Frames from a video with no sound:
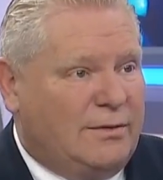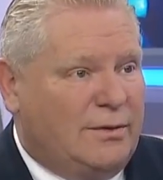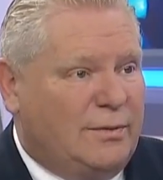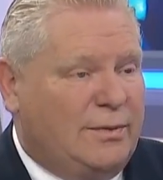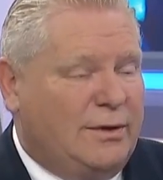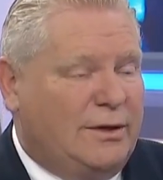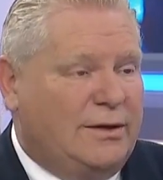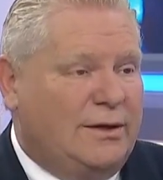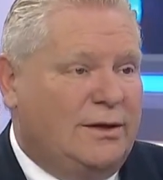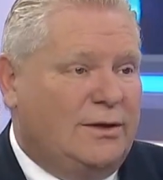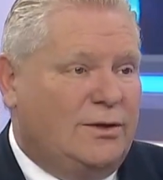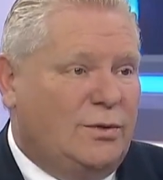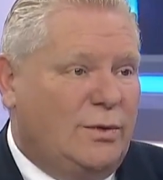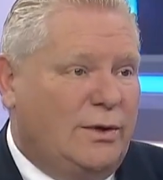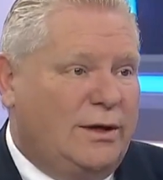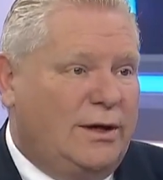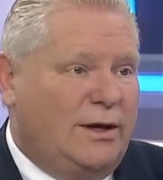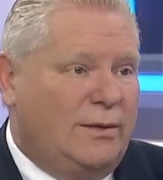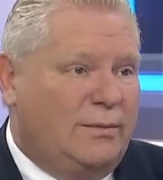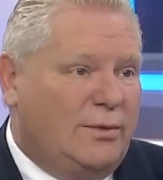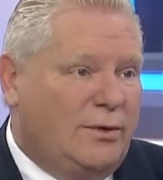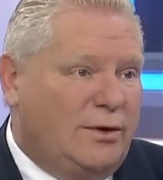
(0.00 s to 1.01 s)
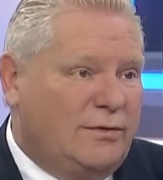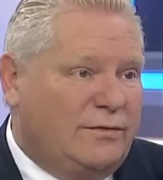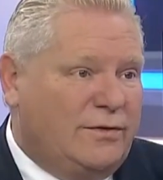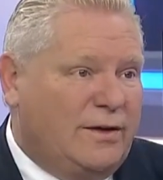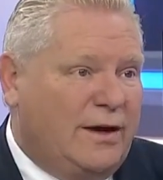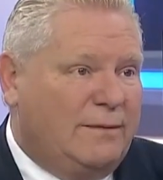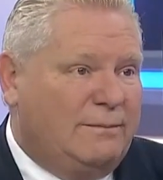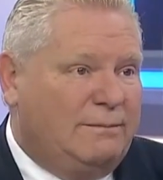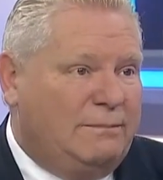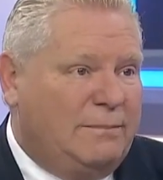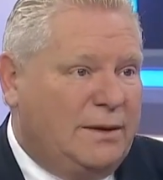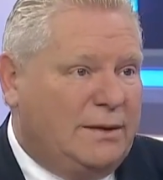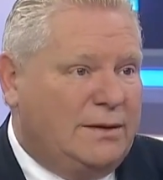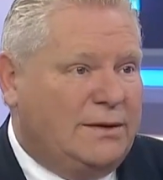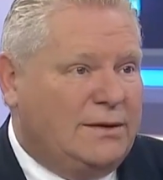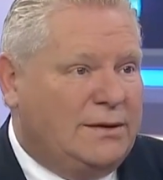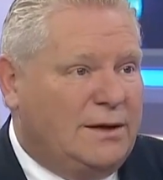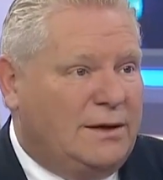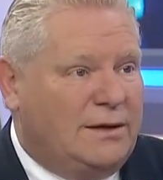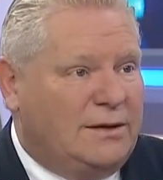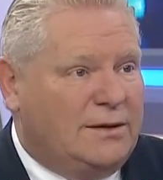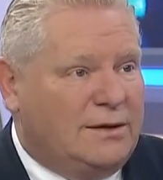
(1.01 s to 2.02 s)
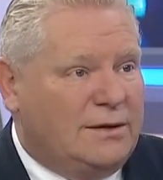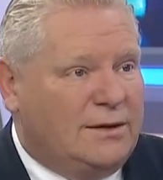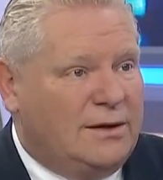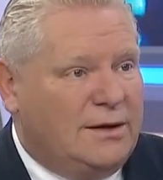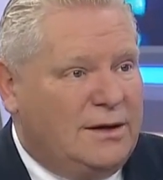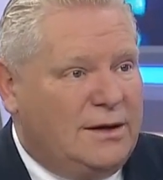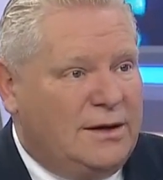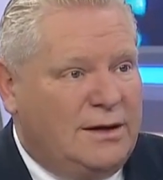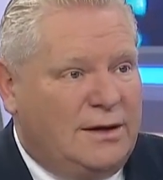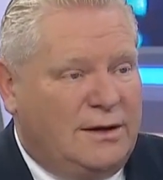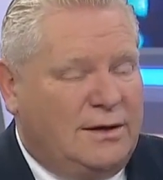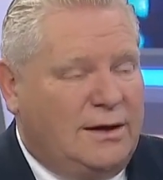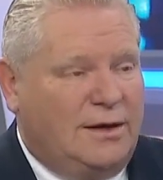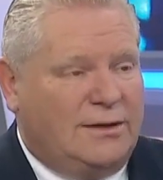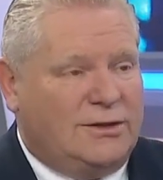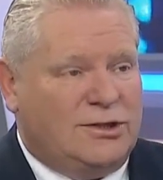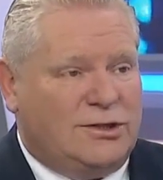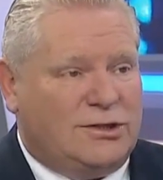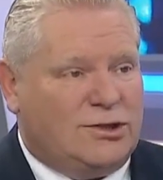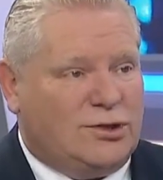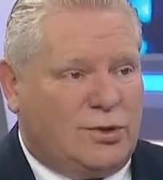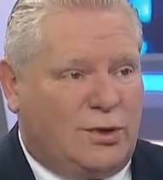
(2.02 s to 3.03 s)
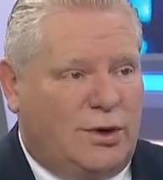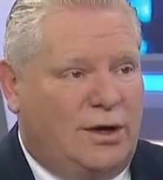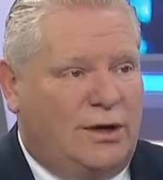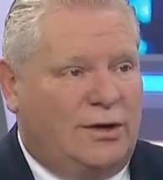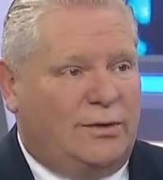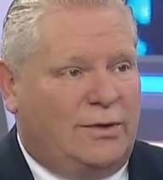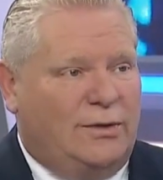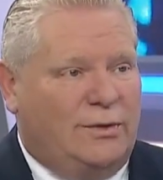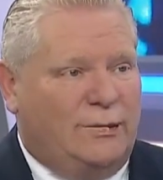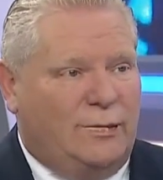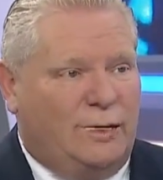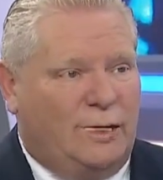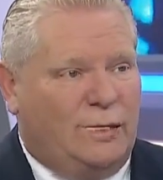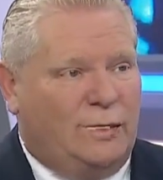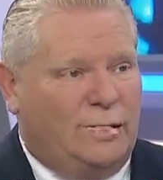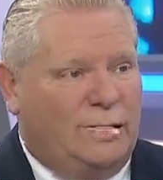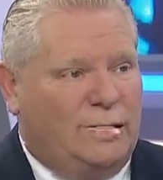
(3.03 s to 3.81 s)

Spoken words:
We're building a $28.5 billion, not just Toronto anymore,